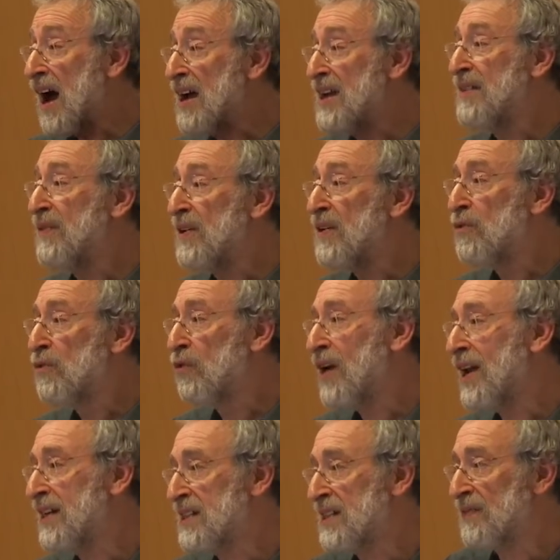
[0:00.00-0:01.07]
even a
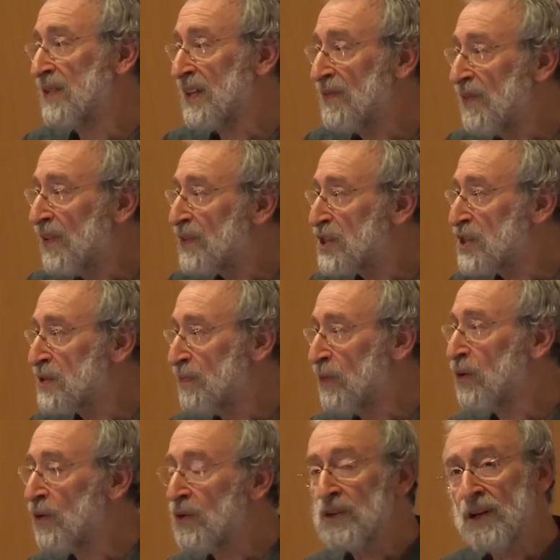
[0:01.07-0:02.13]
relatively very
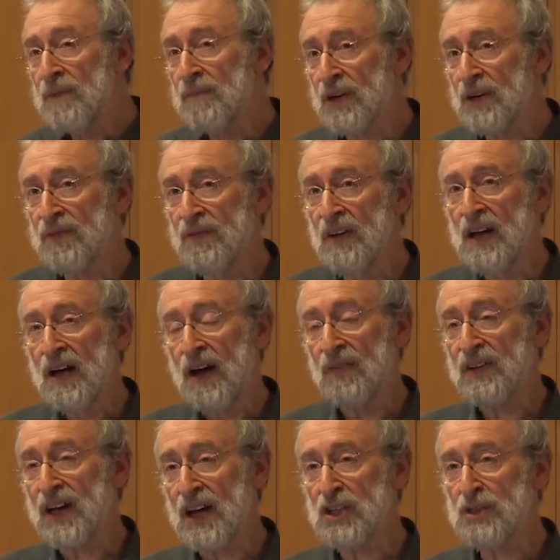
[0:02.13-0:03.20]
small number
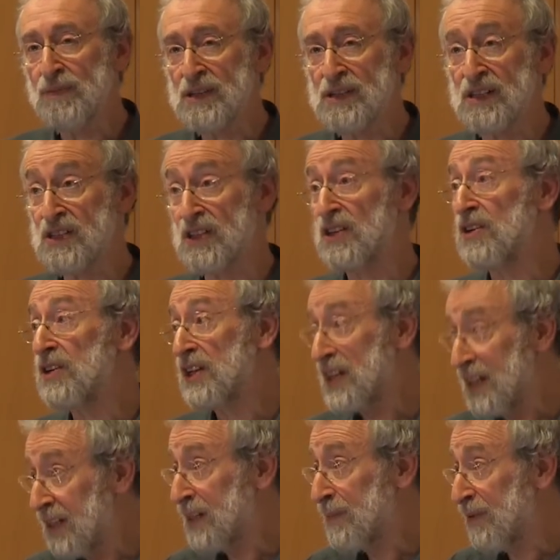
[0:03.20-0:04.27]
of cache misses are going to
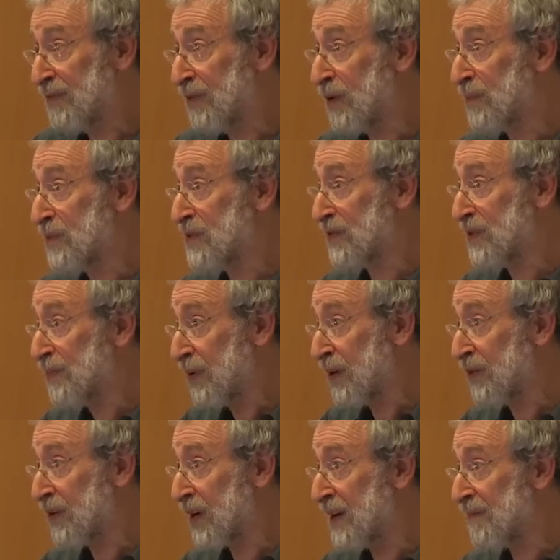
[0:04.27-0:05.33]
kill the performance of your
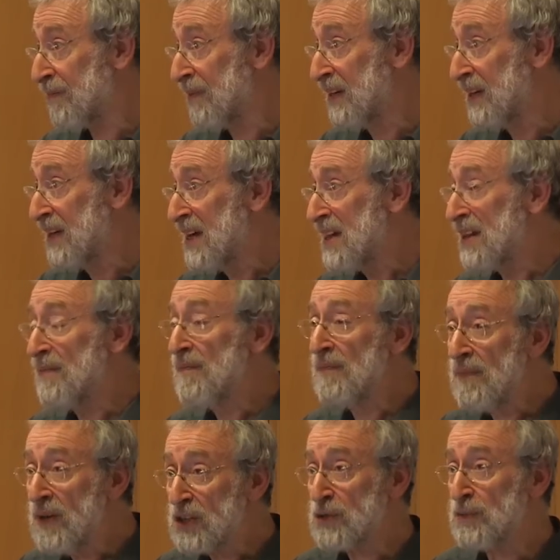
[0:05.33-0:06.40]
program. They're
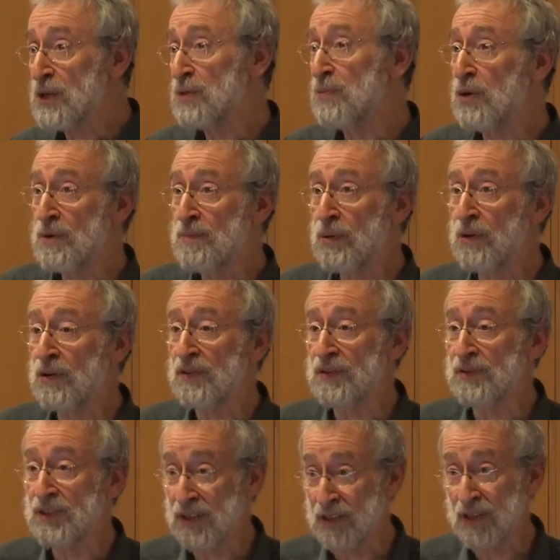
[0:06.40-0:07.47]
much, much more
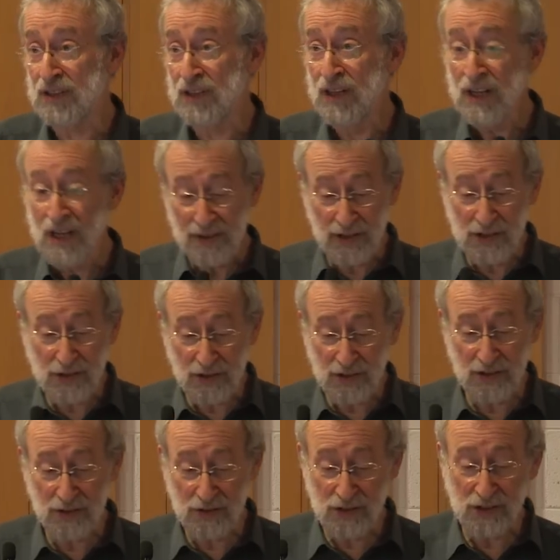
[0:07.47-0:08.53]
important than you
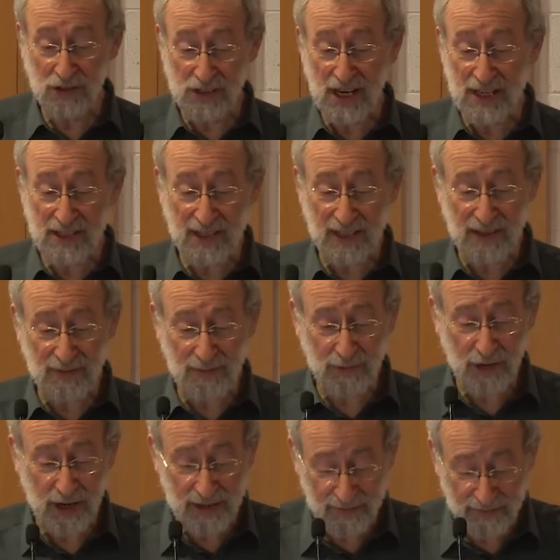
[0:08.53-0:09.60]
tend to give them
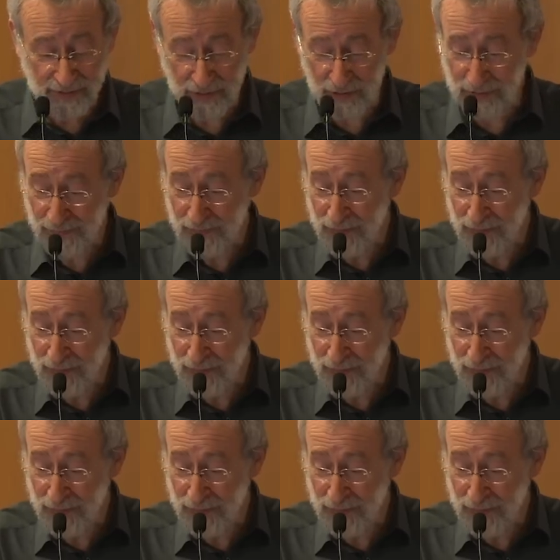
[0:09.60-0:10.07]
credit for.